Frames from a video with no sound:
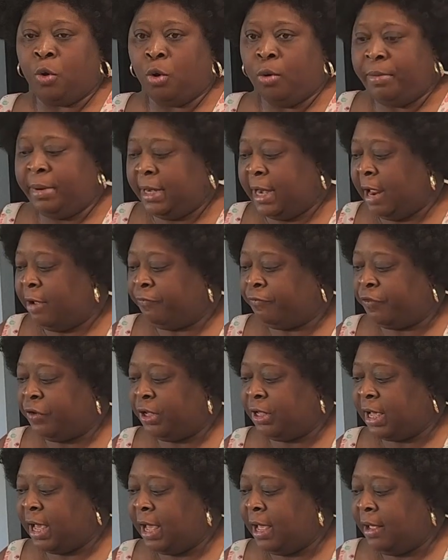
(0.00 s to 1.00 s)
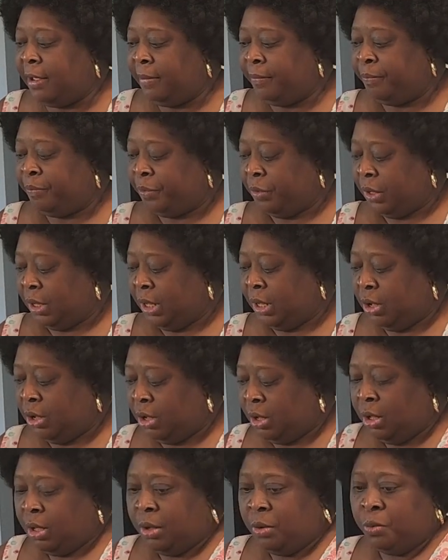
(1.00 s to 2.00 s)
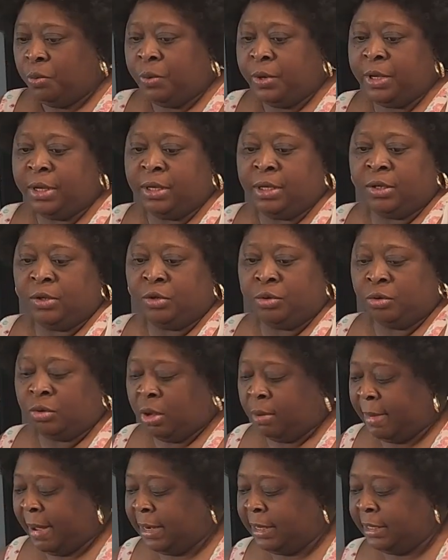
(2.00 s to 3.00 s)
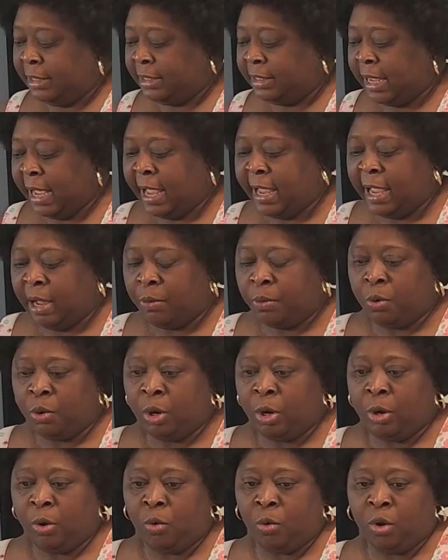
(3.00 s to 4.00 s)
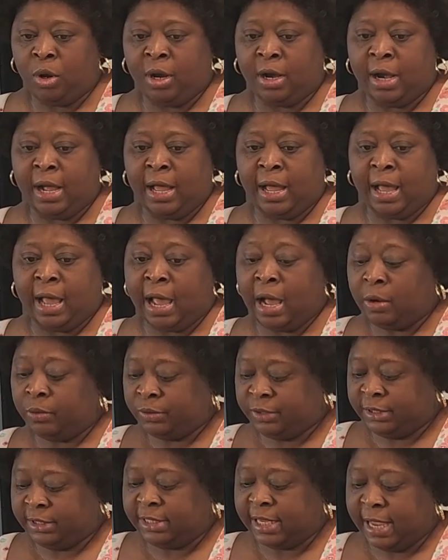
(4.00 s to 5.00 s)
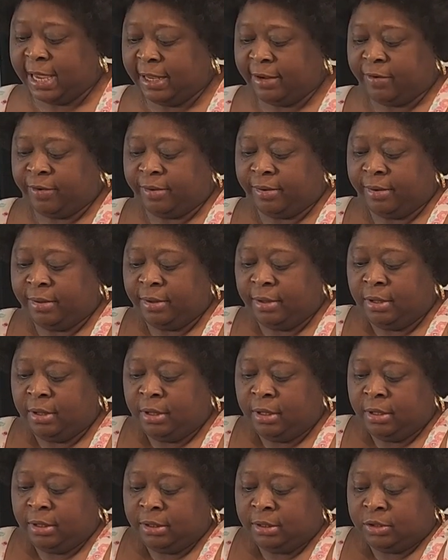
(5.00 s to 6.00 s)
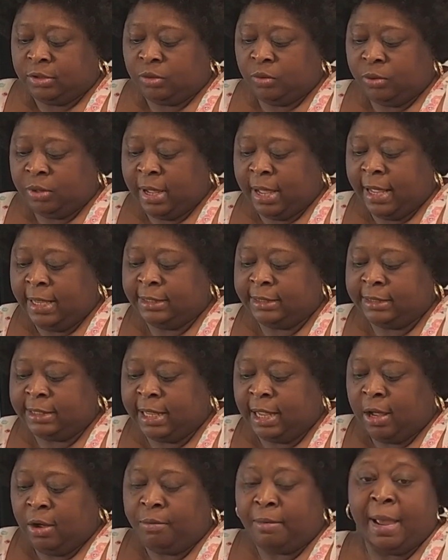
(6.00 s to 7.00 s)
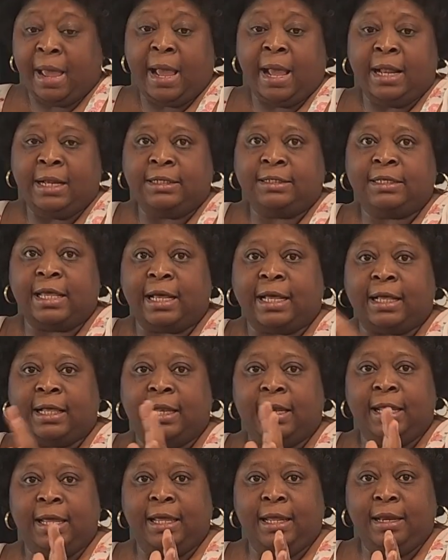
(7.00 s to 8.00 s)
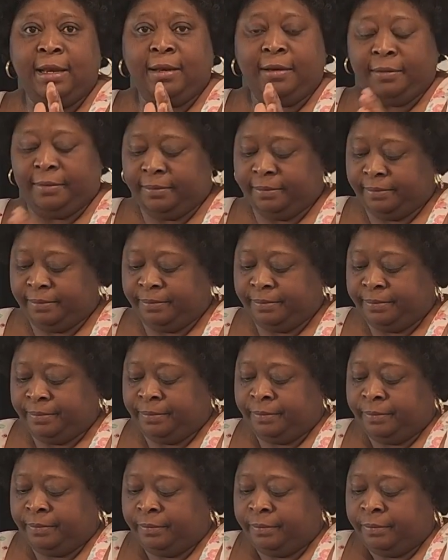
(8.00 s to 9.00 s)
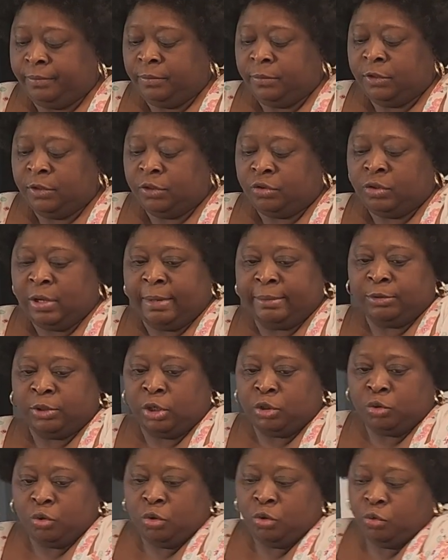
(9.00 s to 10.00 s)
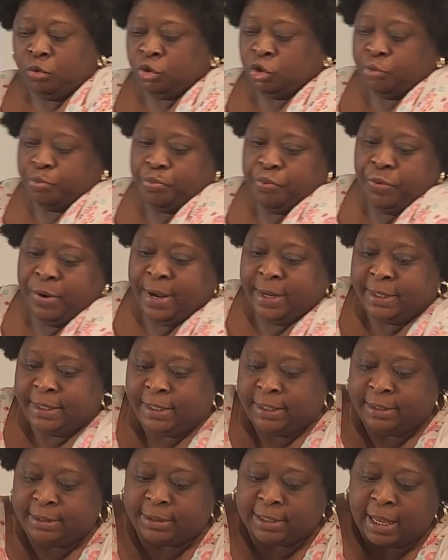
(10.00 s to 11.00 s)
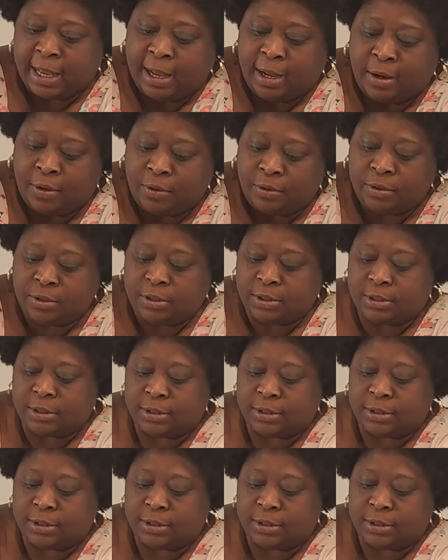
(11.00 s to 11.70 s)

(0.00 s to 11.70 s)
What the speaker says: home in Africa, we normally dry our okra outside. So guys, now my hands are clean. So I'm just going to spread it out.